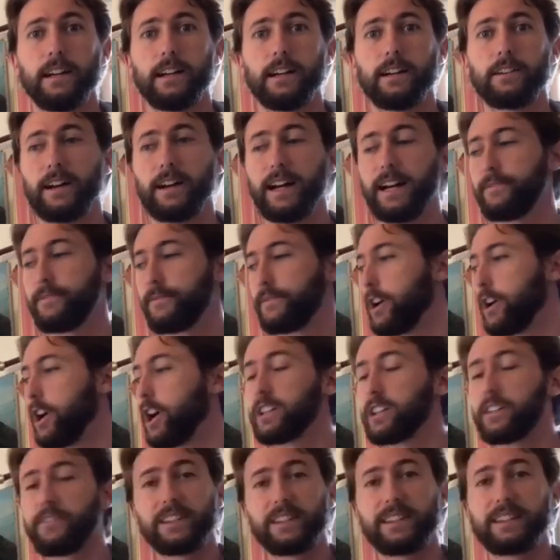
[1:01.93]
right? All
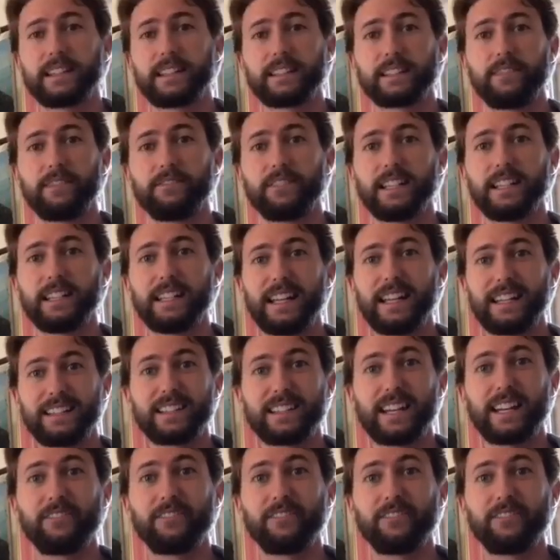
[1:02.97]
living things have DNA inside of